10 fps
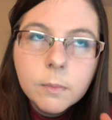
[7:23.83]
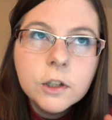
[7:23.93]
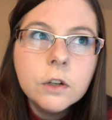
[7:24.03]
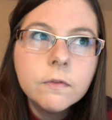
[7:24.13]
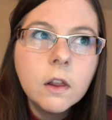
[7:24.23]
So
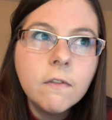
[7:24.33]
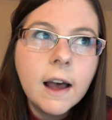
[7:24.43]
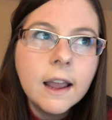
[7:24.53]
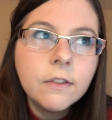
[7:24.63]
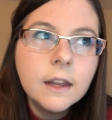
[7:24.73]
much of
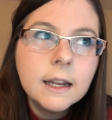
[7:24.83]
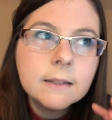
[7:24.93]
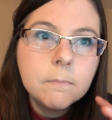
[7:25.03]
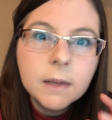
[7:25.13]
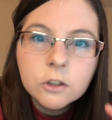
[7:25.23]
Leviathan
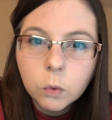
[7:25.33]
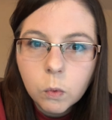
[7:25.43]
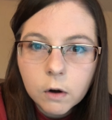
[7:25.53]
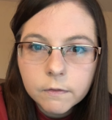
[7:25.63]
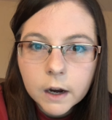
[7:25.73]
is mental
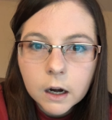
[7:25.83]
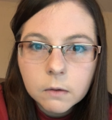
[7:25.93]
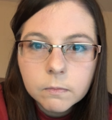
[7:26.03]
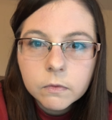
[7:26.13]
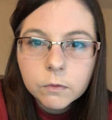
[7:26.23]
warfare,
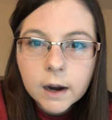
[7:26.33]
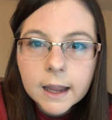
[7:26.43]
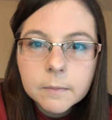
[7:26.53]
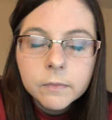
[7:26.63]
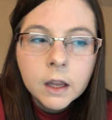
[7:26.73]

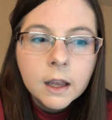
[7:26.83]
right?